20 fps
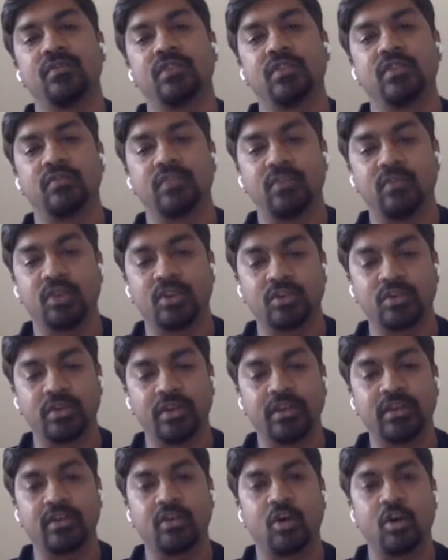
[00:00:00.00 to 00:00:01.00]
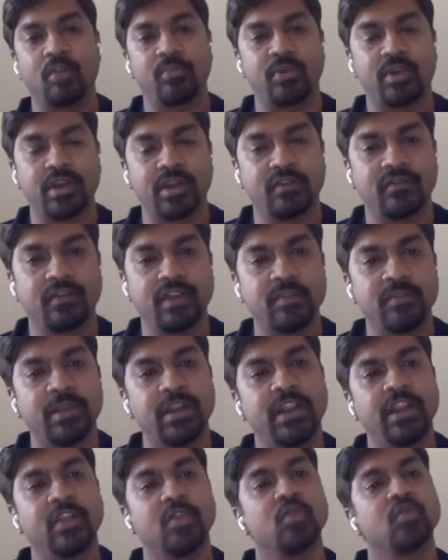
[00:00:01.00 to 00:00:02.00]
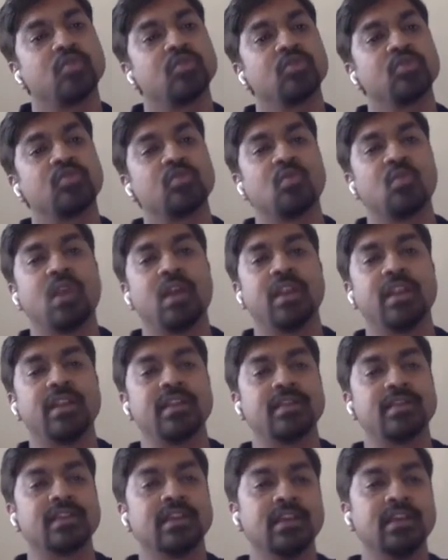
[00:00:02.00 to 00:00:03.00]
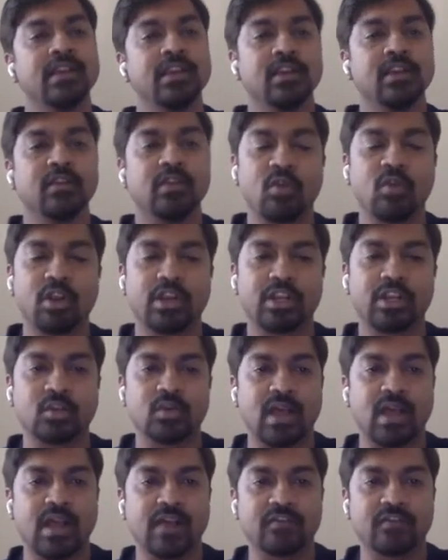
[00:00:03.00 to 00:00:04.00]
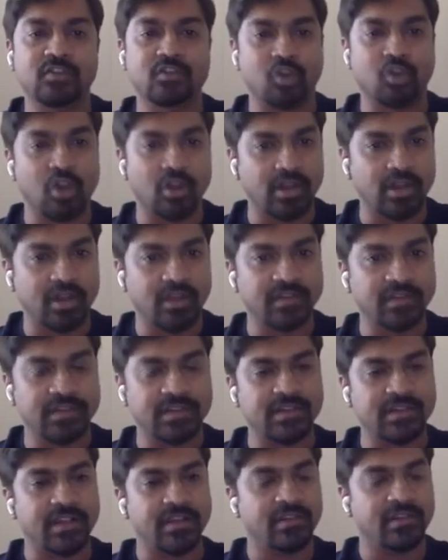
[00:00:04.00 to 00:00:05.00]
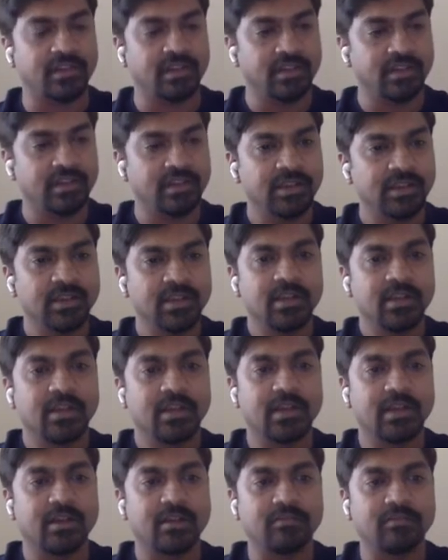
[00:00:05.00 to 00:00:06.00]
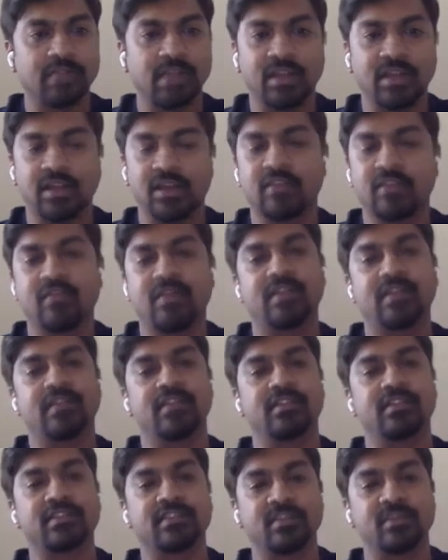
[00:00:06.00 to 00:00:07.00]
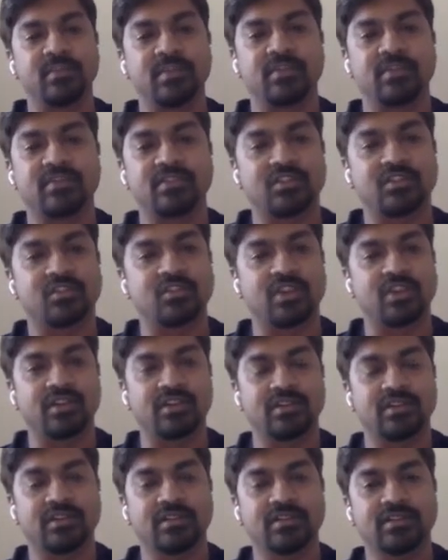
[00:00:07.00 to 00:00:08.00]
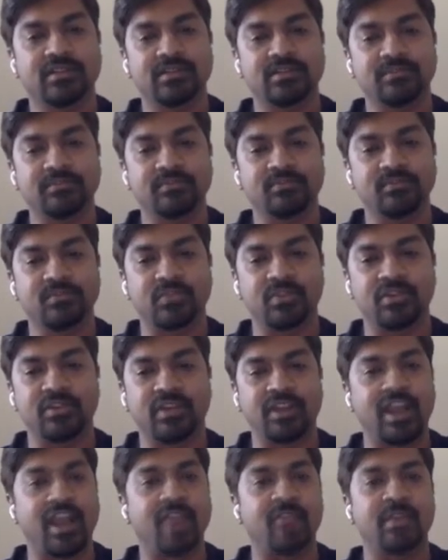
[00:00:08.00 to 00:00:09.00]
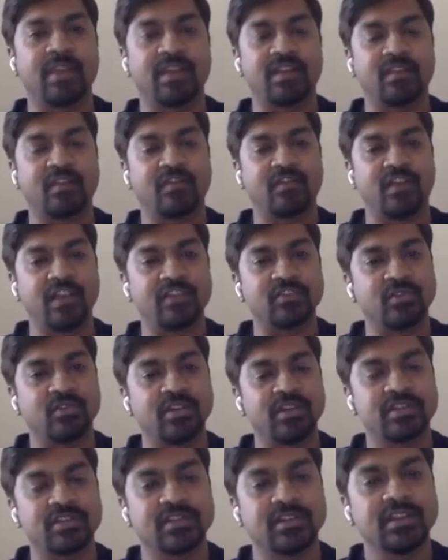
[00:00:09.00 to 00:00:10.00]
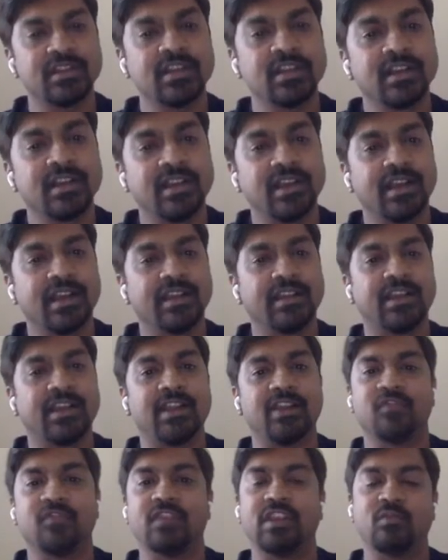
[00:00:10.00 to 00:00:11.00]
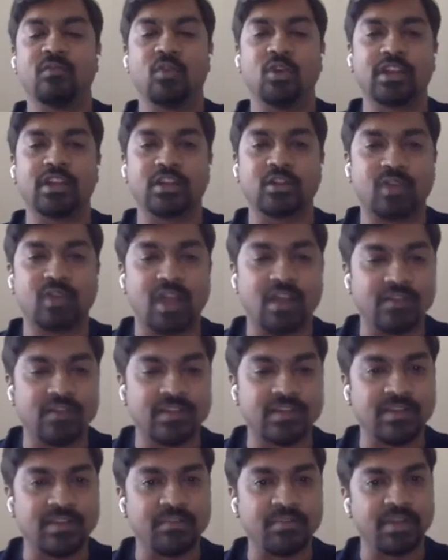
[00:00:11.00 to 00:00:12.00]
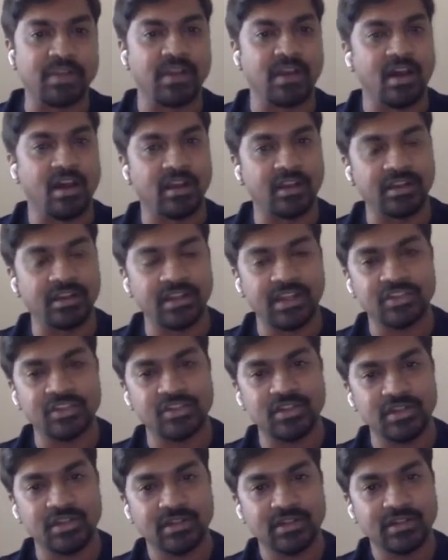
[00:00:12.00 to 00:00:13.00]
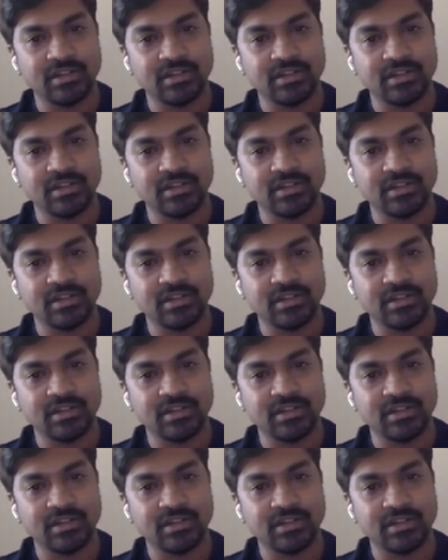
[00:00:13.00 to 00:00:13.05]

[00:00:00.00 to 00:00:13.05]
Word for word: you know we want to incorporate when building ozone. So one is we wanted to have strong consistency. Um, otherwise, the system is just not reliable as a file storage. And then we wanted to have a simple architecture